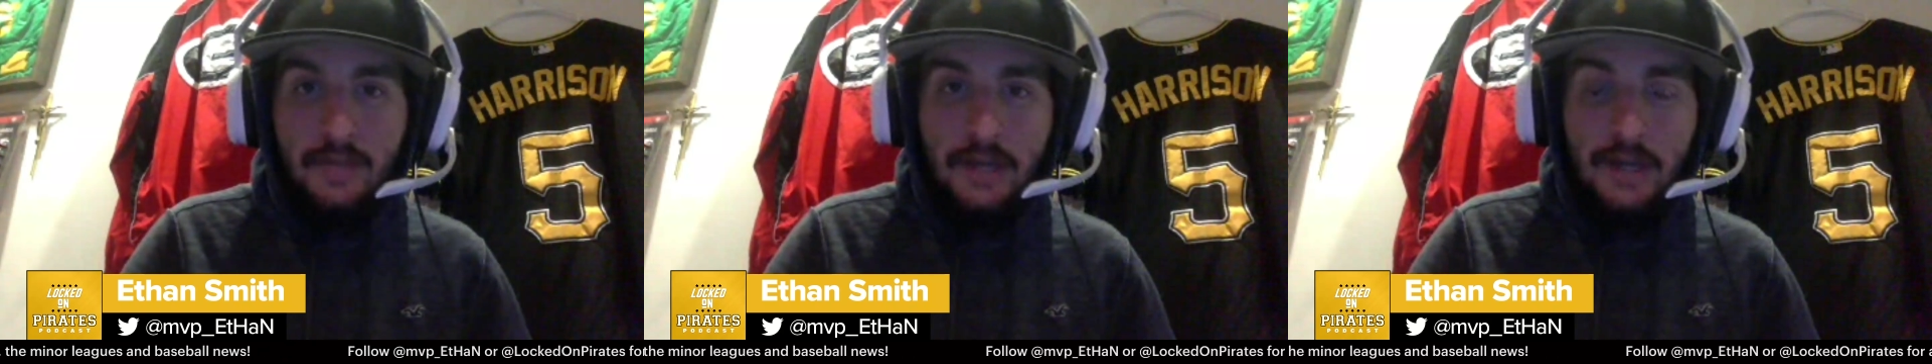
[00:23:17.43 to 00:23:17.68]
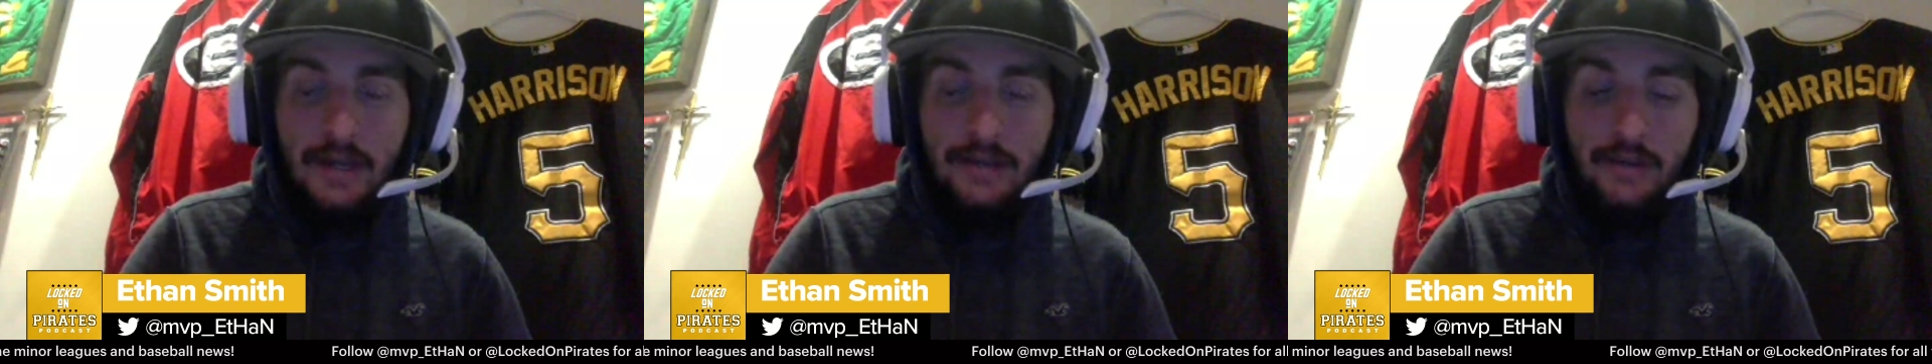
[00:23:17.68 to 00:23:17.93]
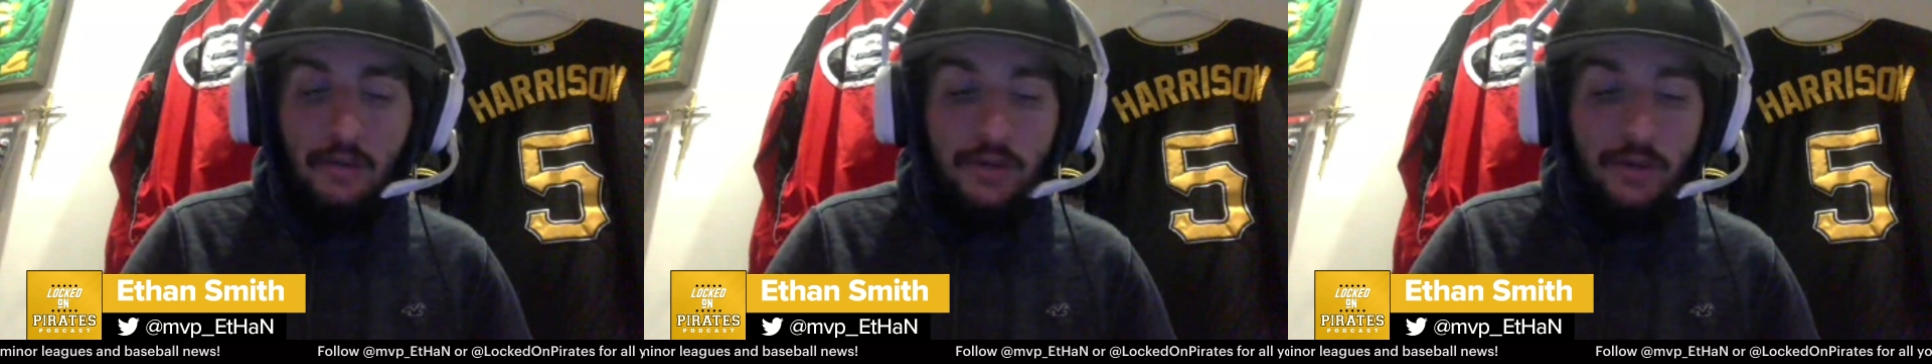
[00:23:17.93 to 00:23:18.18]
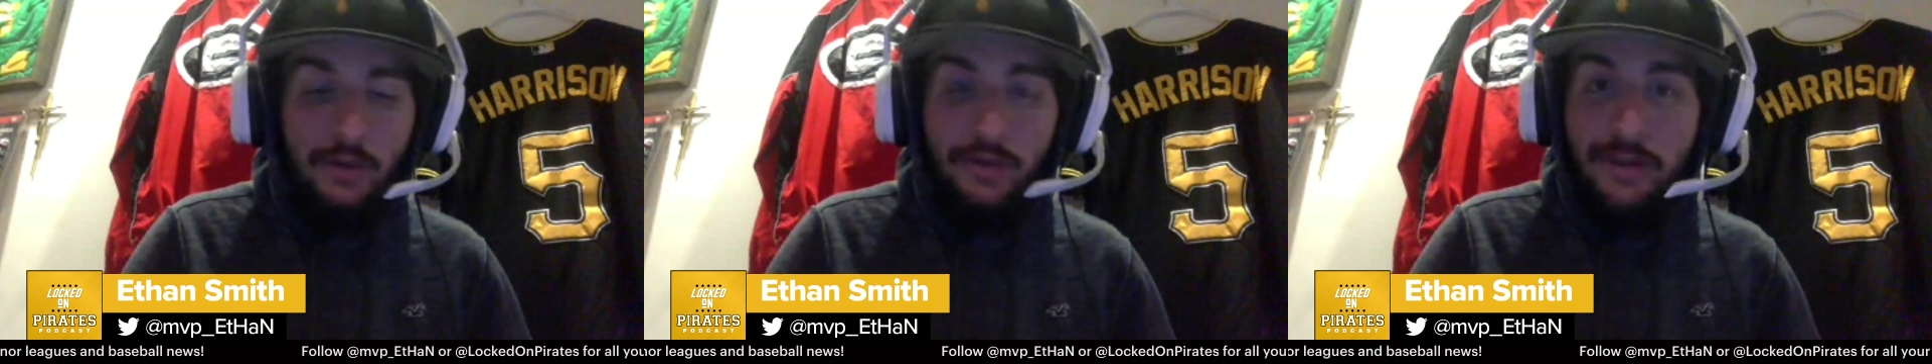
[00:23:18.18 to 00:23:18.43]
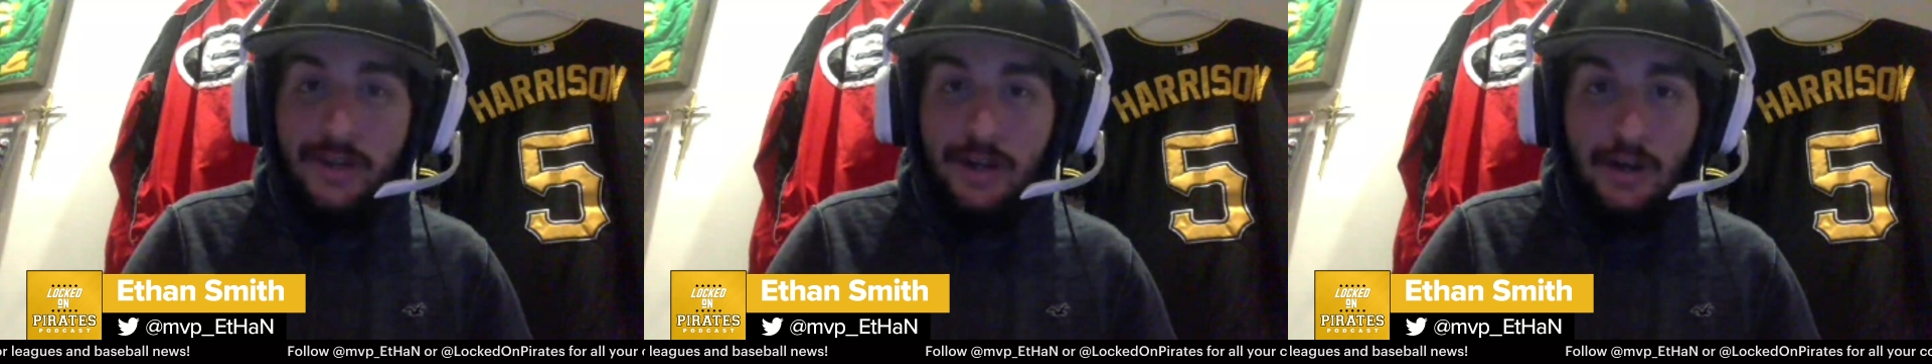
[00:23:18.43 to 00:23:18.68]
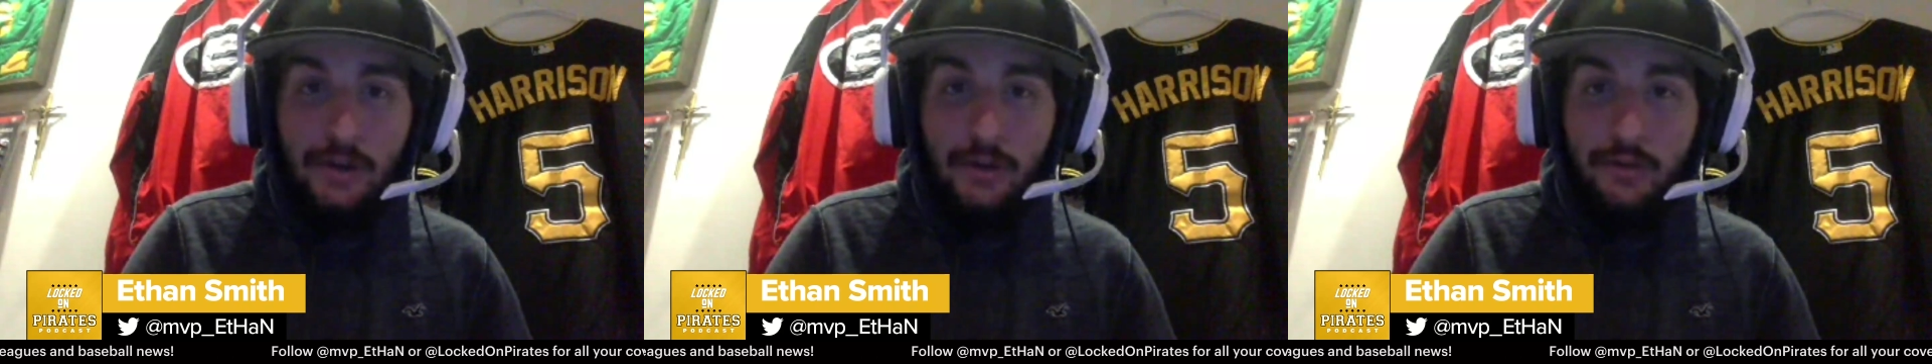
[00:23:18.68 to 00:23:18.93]
And do we really
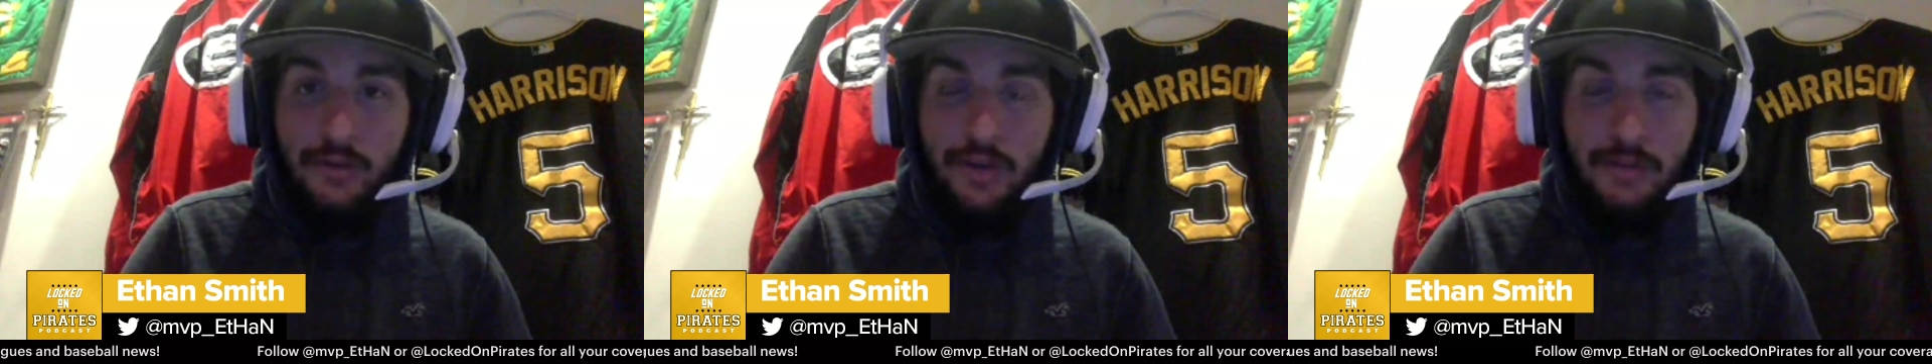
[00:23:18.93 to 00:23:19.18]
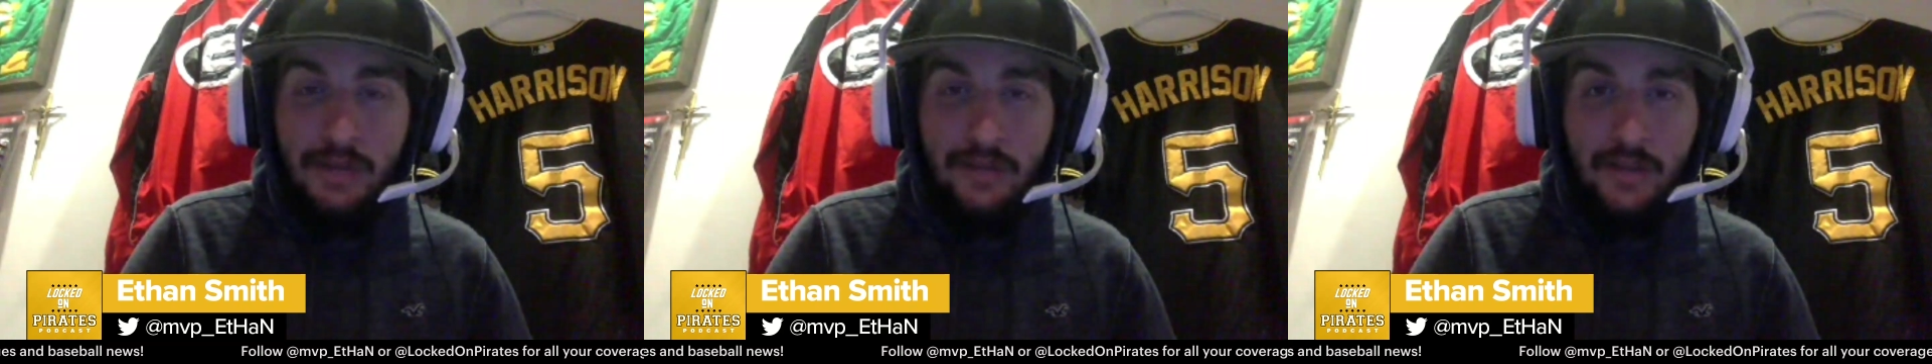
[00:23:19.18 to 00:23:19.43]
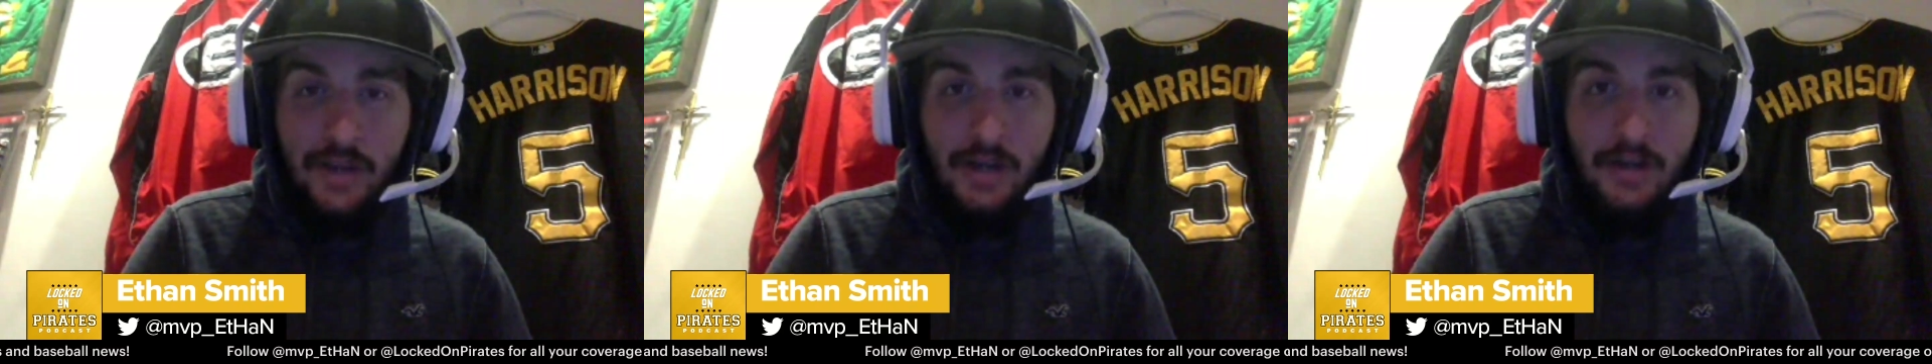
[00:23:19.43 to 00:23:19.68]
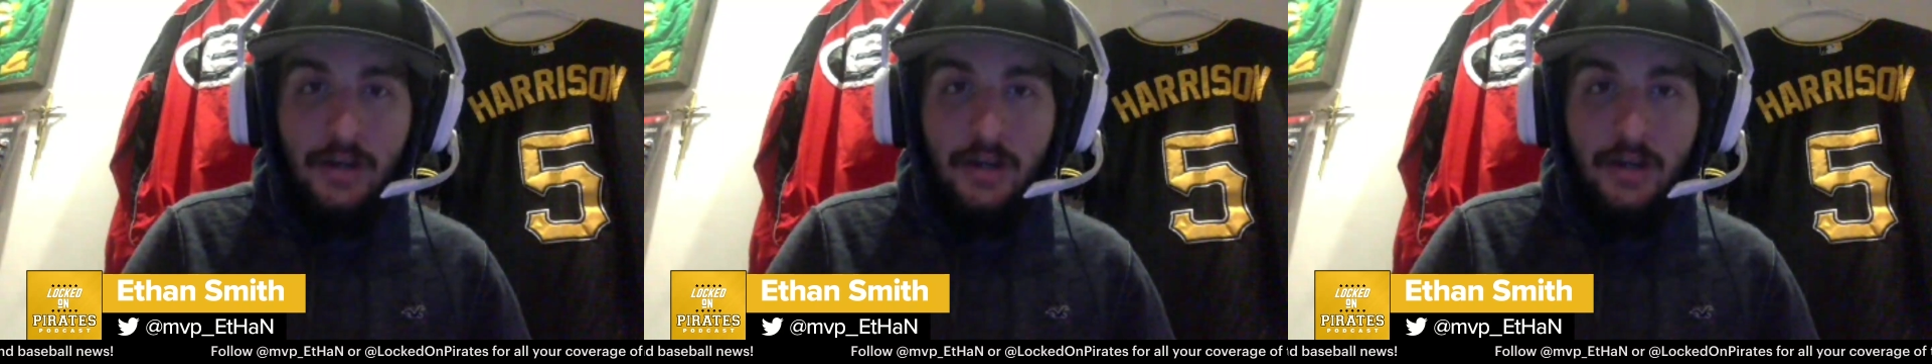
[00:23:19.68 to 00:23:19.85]
know who's going to be there?